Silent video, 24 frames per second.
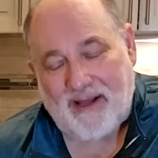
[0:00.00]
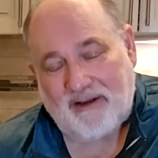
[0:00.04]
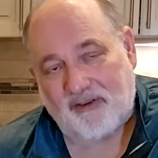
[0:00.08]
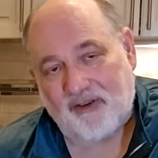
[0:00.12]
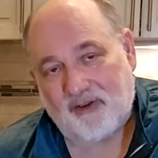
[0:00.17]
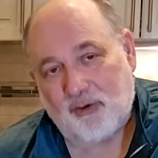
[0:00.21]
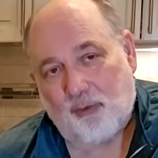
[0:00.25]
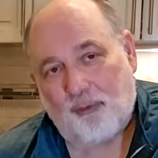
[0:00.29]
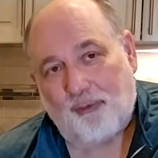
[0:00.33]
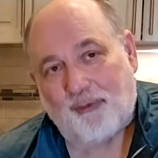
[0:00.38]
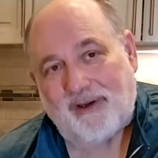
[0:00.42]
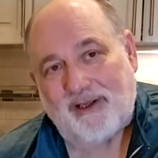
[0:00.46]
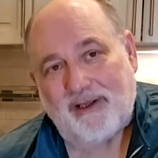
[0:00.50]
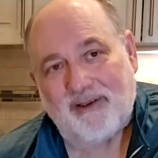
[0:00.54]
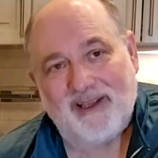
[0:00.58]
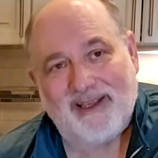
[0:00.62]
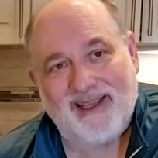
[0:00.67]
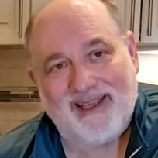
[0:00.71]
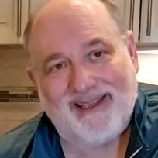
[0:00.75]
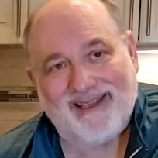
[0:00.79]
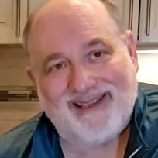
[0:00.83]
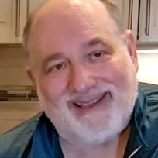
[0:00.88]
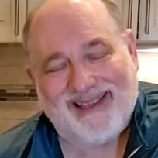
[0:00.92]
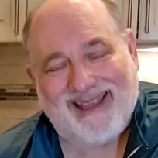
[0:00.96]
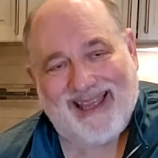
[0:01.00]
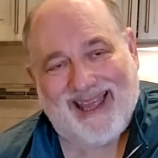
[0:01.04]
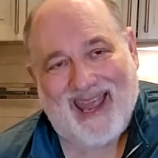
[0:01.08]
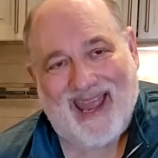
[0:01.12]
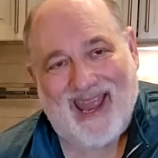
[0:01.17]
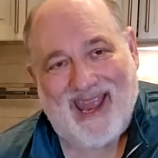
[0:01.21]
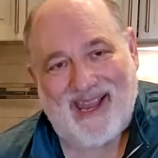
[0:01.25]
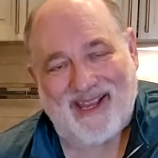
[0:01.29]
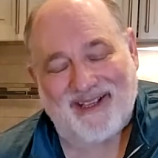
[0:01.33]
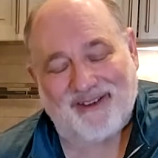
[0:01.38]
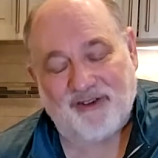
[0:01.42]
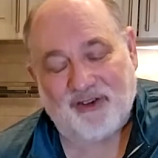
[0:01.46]
to really
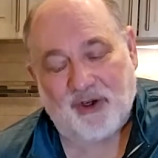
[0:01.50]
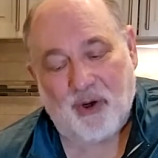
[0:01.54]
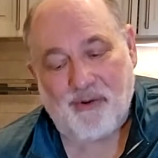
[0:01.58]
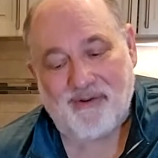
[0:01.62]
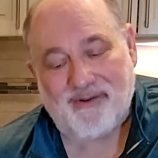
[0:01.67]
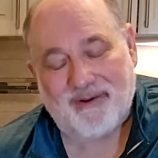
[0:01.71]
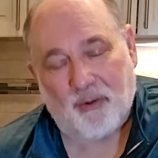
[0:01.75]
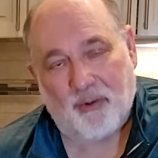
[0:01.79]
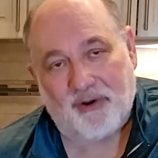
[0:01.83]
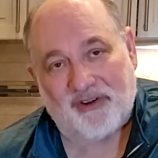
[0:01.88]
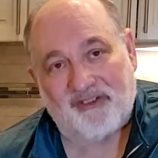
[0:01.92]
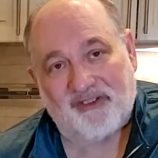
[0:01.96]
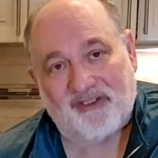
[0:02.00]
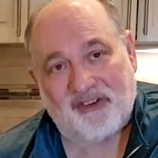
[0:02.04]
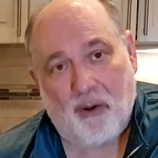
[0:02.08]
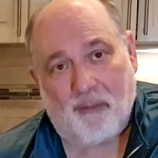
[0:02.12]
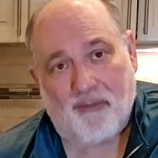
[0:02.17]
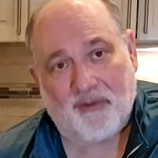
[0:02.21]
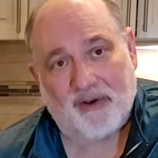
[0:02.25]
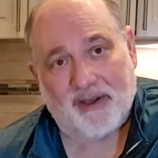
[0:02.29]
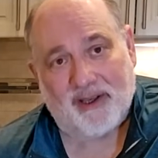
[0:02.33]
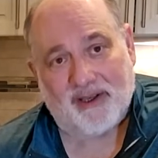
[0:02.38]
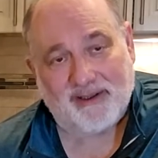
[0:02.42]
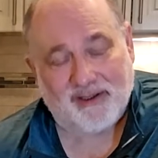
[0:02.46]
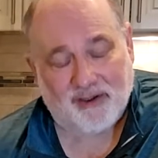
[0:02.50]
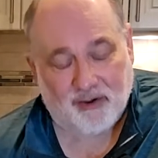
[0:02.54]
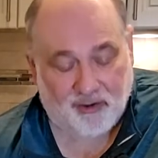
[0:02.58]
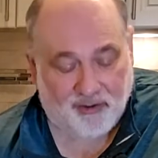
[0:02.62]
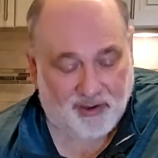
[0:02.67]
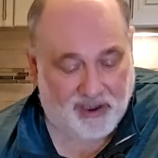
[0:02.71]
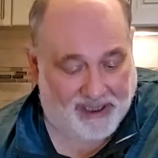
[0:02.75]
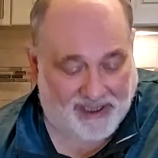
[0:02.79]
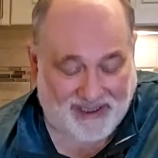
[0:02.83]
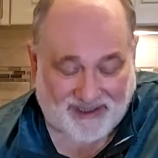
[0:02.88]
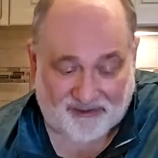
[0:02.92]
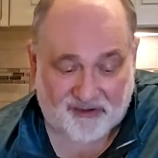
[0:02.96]
engage with someone in your
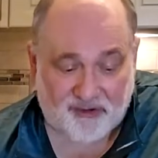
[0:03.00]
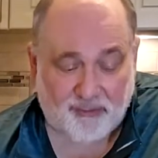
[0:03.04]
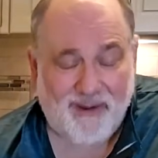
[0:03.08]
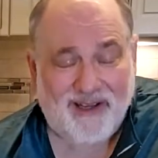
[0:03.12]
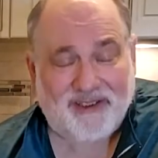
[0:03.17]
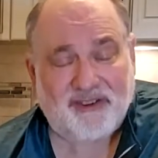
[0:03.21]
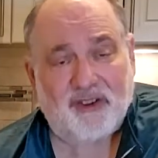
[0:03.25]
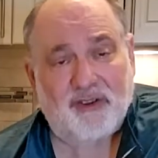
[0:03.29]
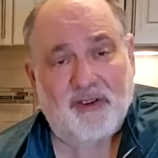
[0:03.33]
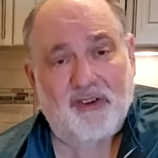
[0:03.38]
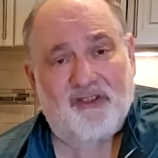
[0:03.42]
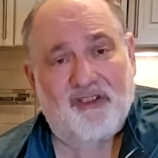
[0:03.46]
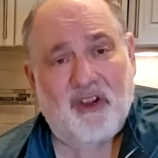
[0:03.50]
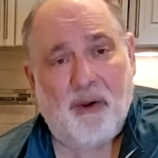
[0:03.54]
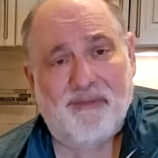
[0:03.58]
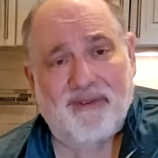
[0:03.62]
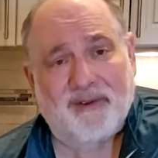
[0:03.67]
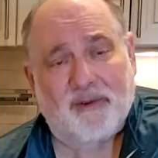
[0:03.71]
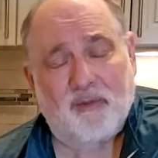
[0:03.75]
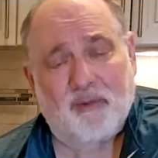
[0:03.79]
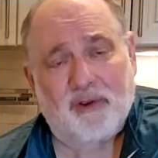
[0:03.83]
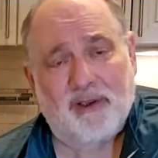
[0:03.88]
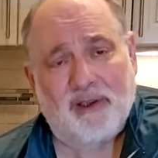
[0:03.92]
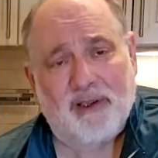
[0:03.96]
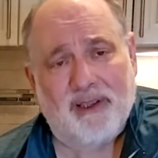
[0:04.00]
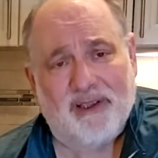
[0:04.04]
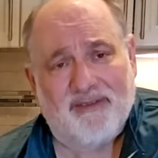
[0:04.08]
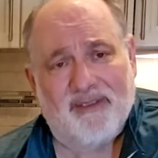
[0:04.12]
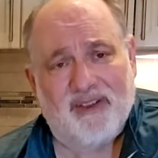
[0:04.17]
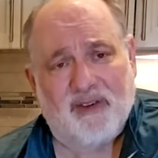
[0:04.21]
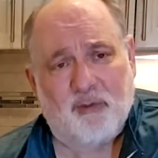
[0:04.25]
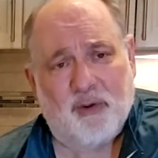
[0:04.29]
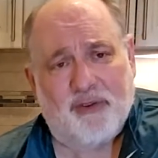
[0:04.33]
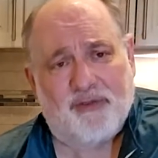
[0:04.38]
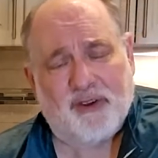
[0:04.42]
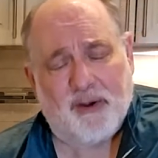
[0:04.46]
care, especially someone
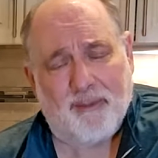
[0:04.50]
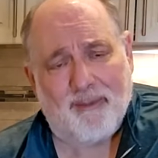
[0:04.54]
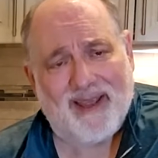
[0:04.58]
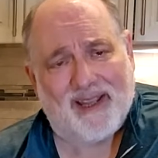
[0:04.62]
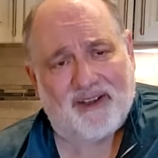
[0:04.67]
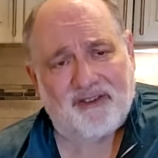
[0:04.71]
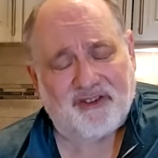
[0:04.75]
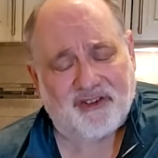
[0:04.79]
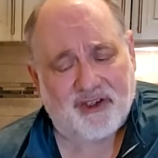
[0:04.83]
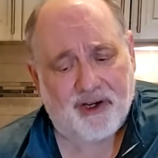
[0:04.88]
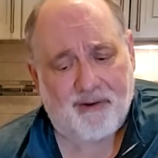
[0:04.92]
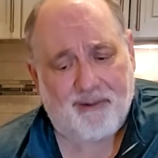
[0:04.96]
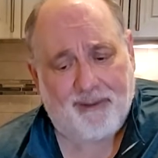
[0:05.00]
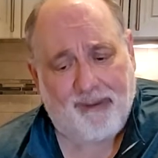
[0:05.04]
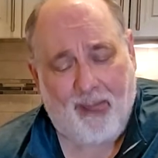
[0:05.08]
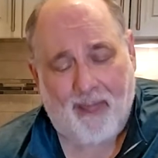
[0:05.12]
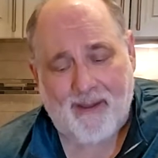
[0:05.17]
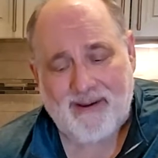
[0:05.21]
living with dementia.